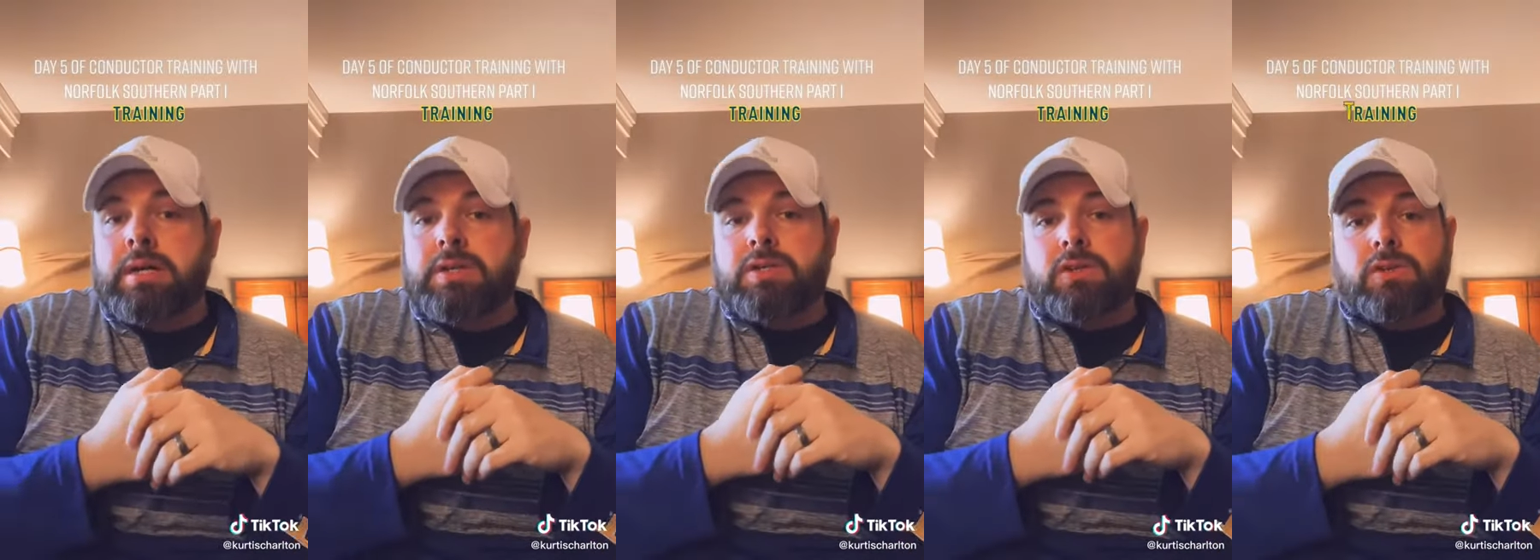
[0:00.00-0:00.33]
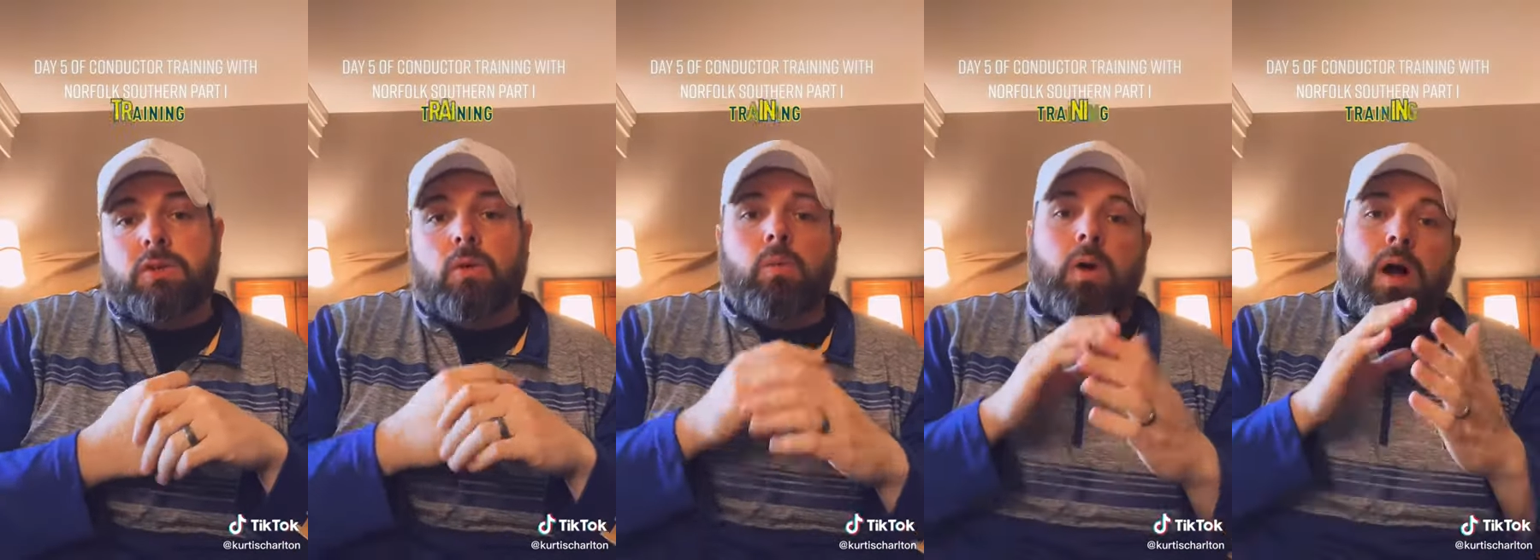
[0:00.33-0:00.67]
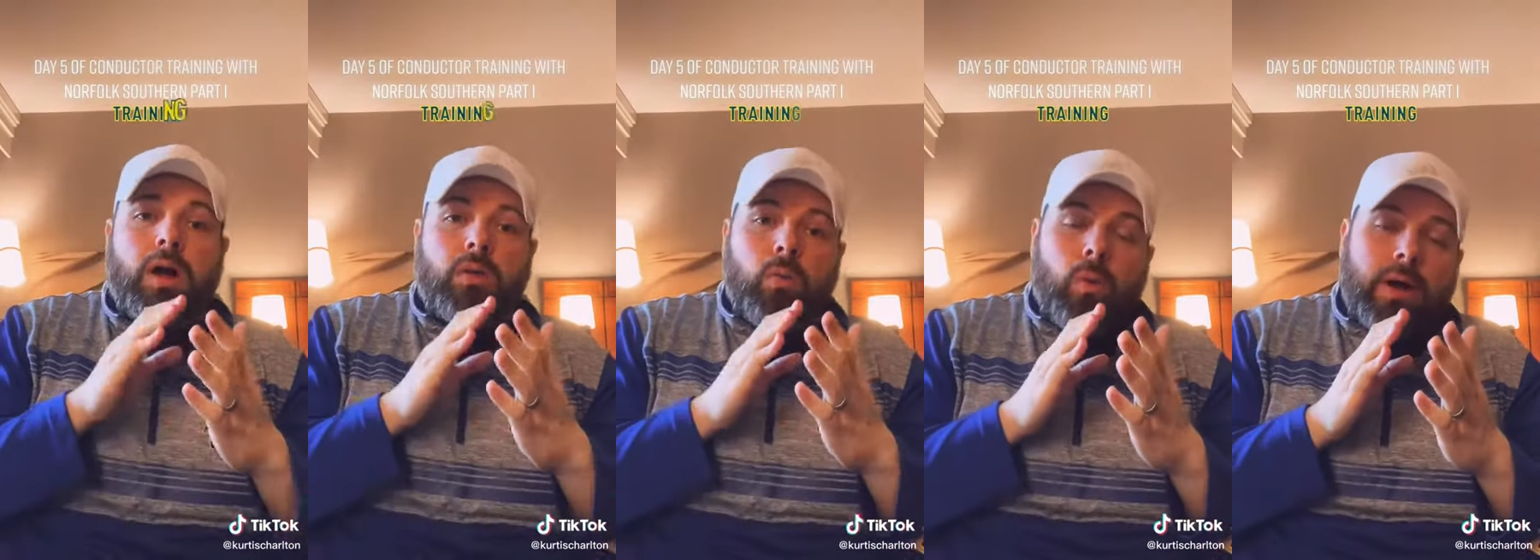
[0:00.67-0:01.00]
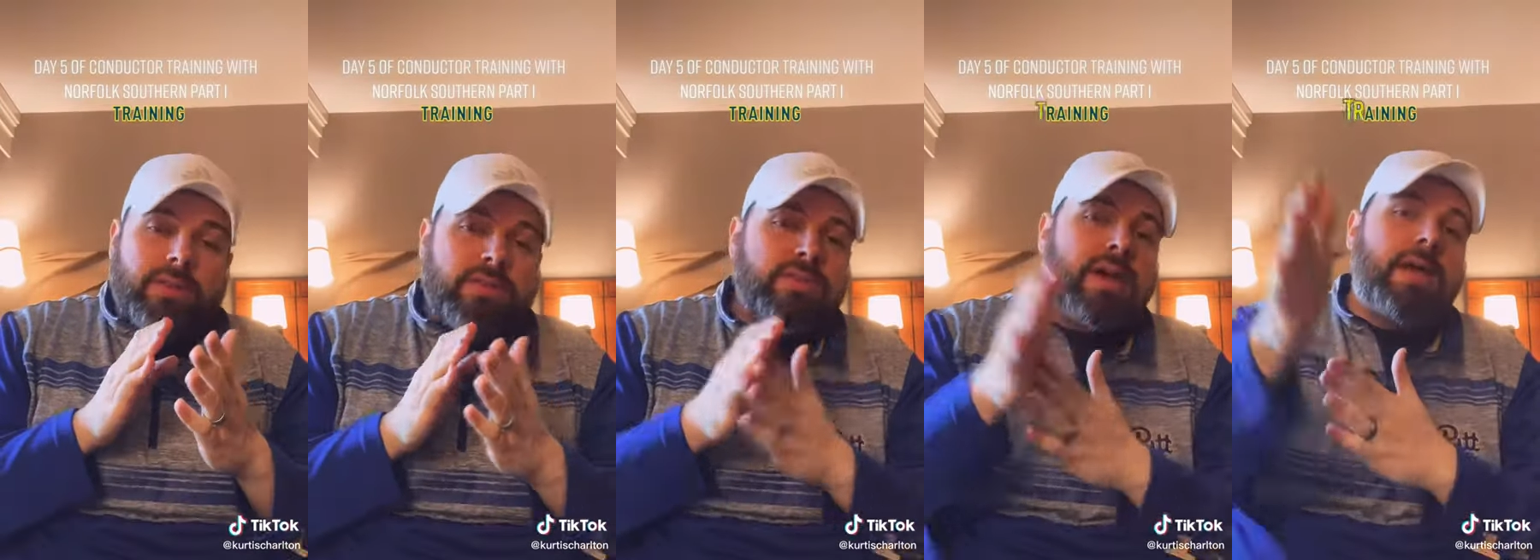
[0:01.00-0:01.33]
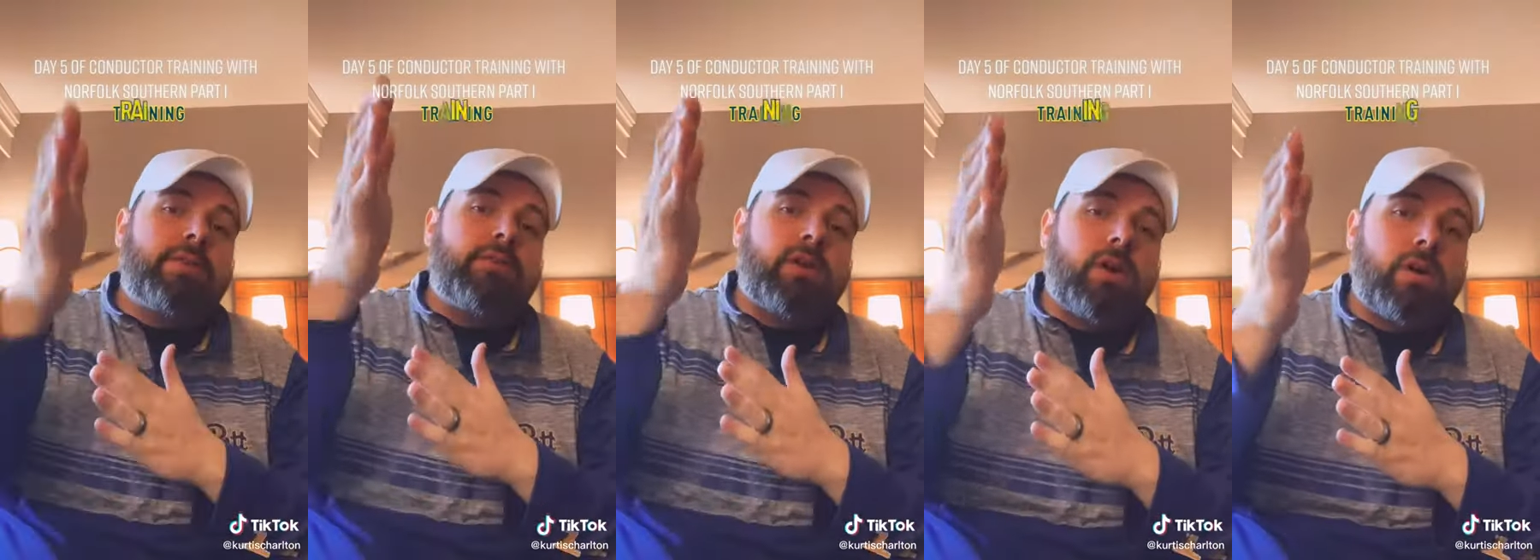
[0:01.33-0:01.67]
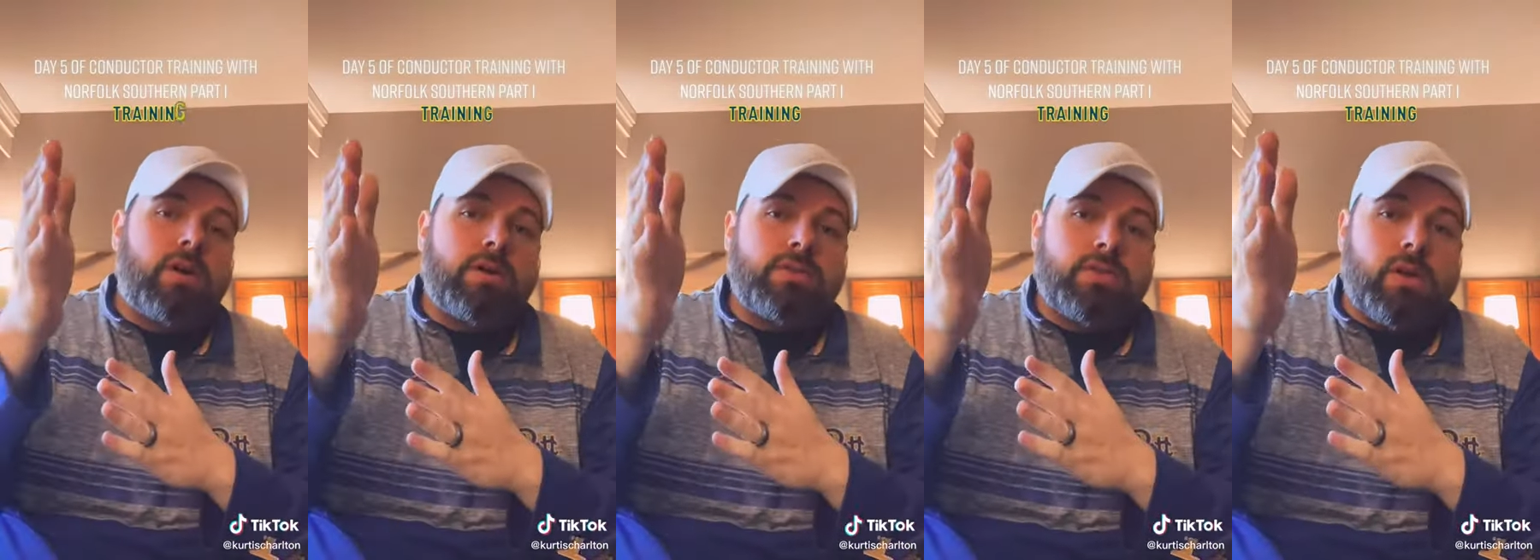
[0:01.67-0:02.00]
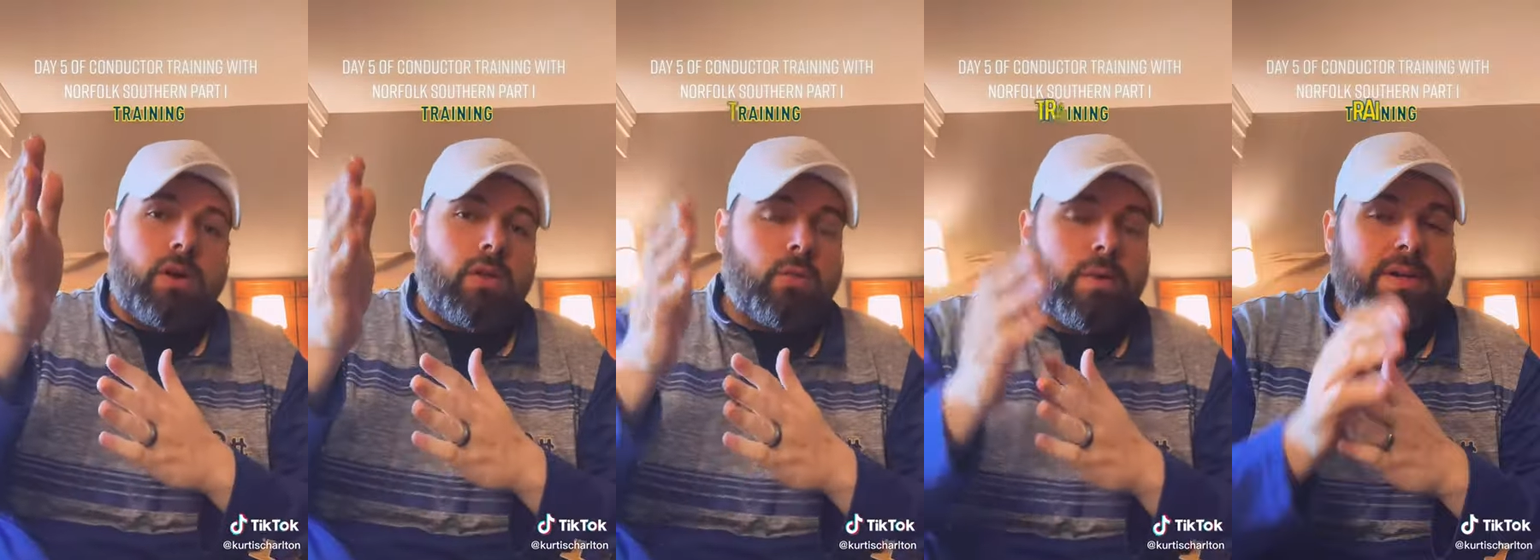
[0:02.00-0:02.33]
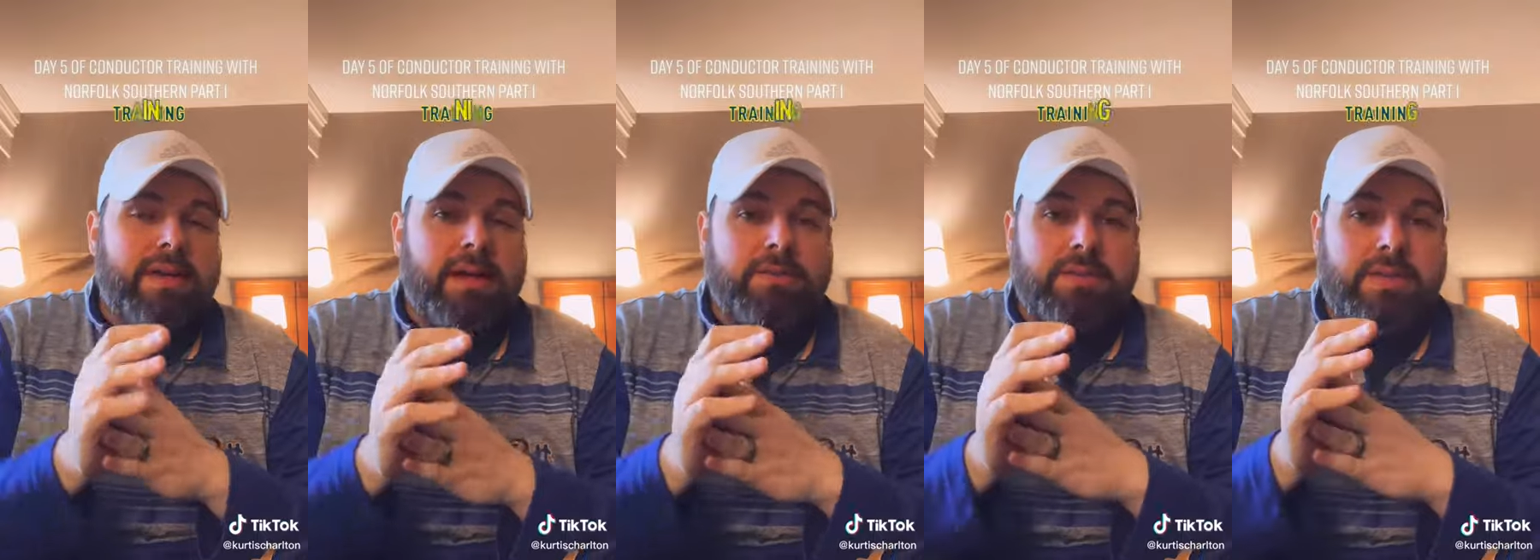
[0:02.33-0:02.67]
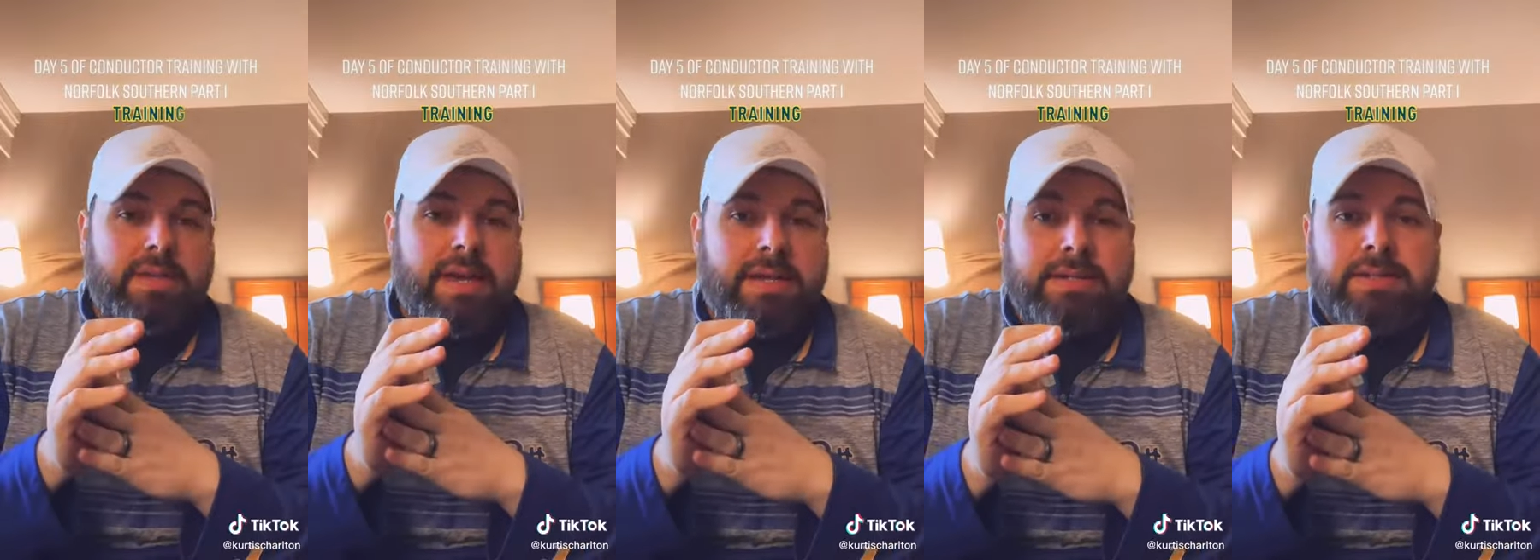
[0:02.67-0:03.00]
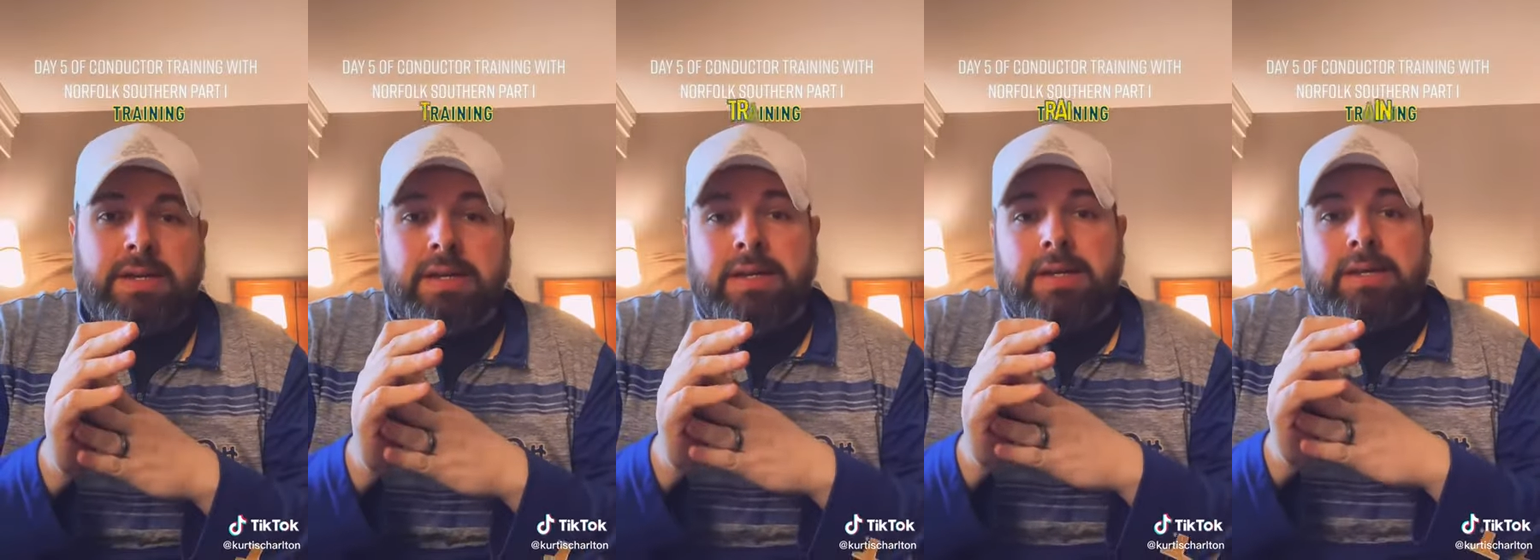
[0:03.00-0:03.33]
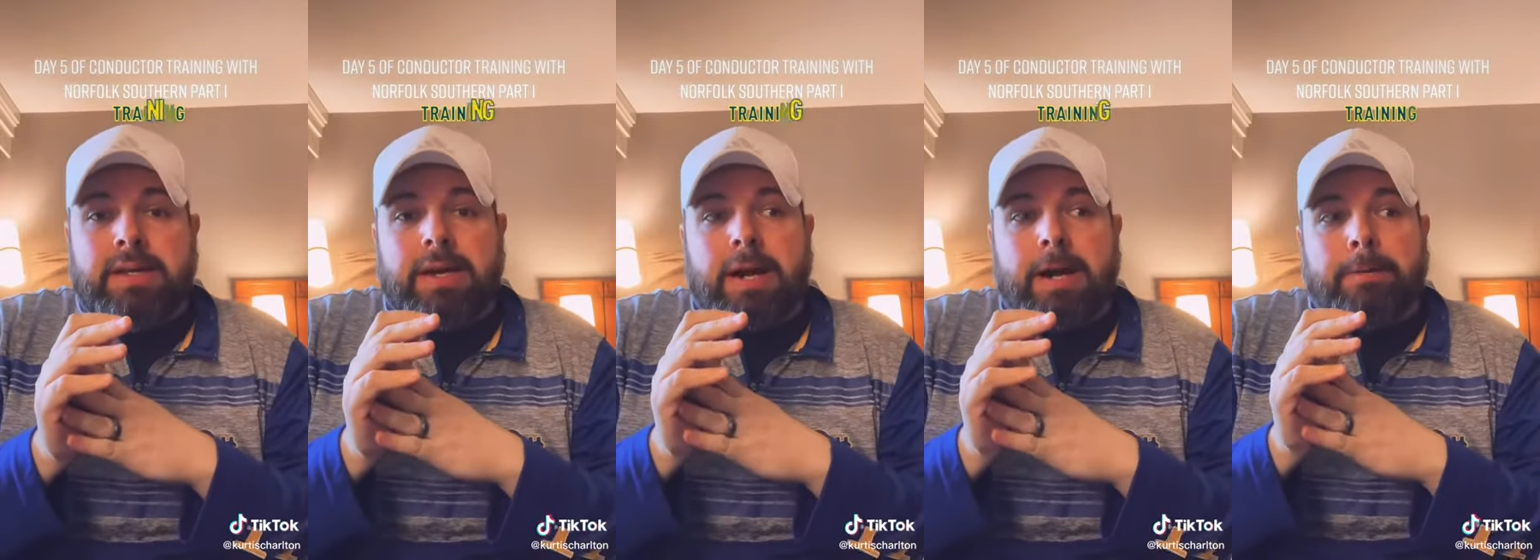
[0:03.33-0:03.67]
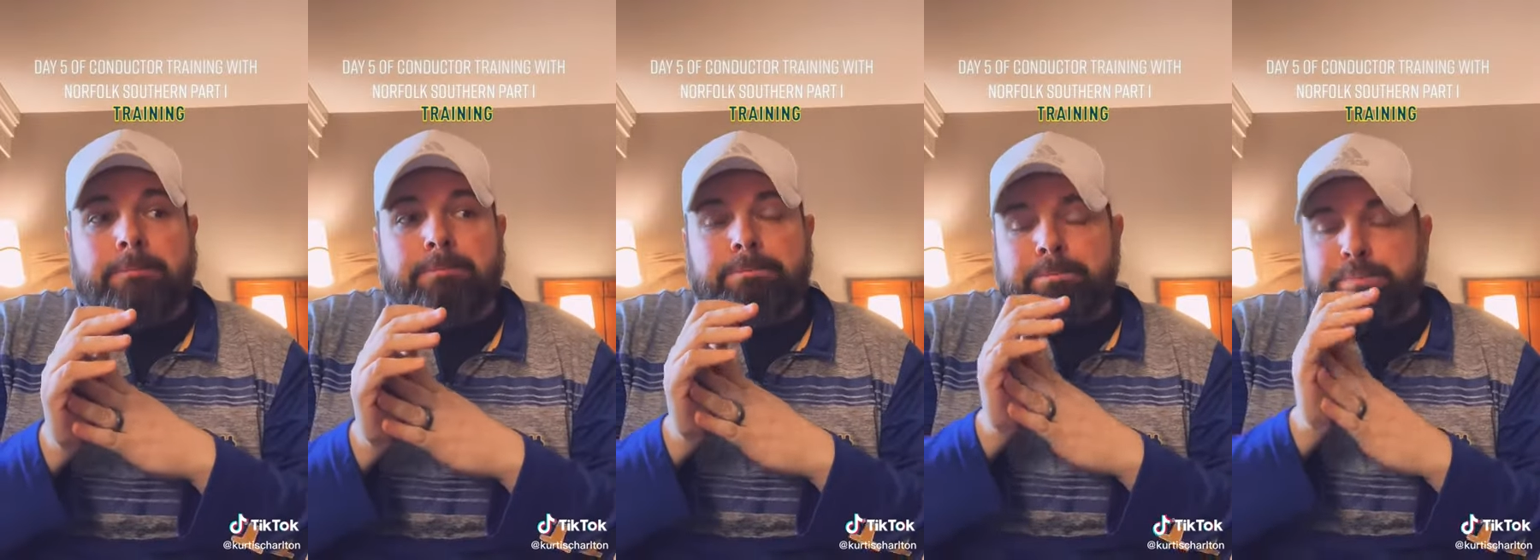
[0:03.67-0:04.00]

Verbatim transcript: So you'll walk one side of cars all the way down to the end, um,